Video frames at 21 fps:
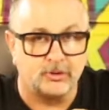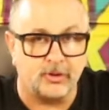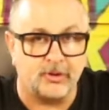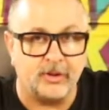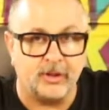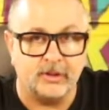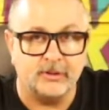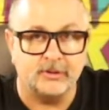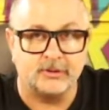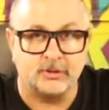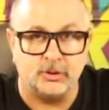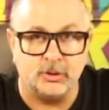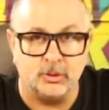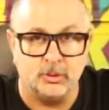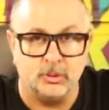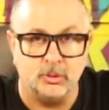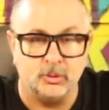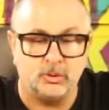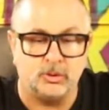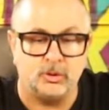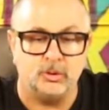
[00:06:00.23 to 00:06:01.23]
are things
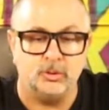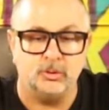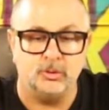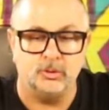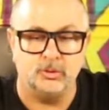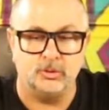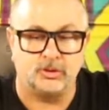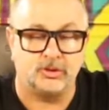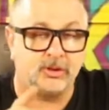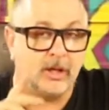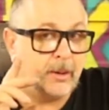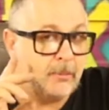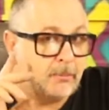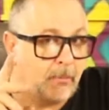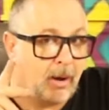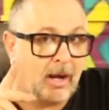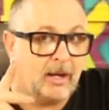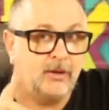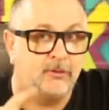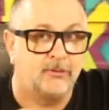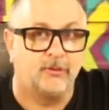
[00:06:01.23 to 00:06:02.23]
to stay
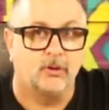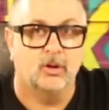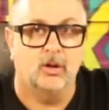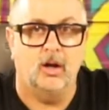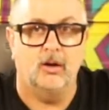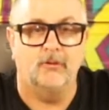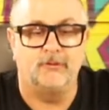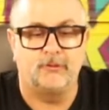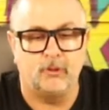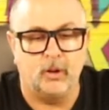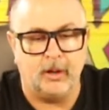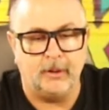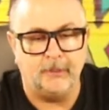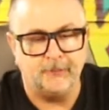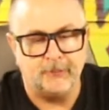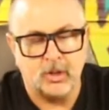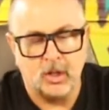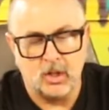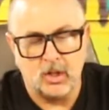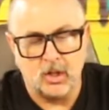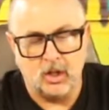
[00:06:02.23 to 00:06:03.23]
mindful of, right?
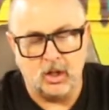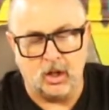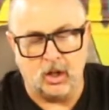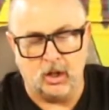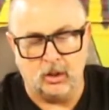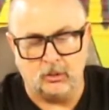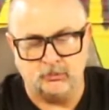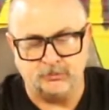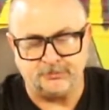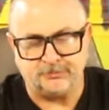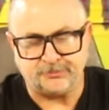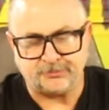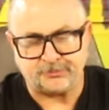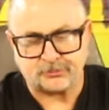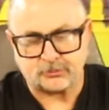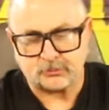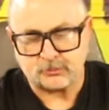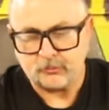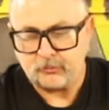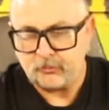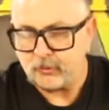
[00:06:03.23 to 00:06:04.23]

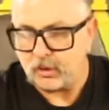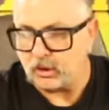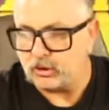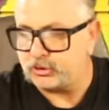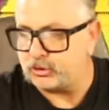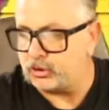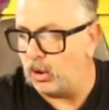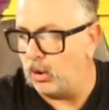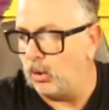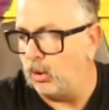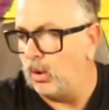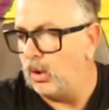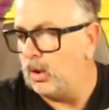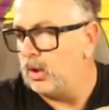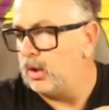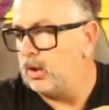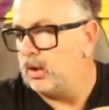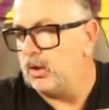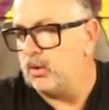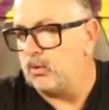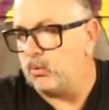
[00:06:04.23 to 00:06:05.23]
So
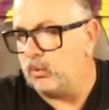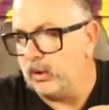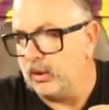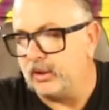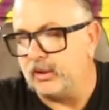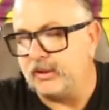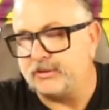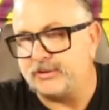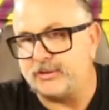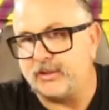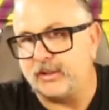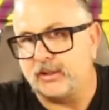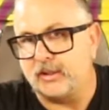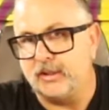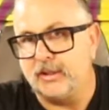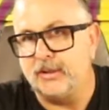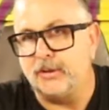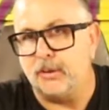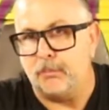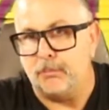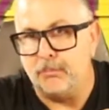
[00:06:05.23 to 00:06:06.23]

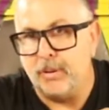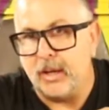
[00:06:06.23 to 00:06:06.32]
realistically, the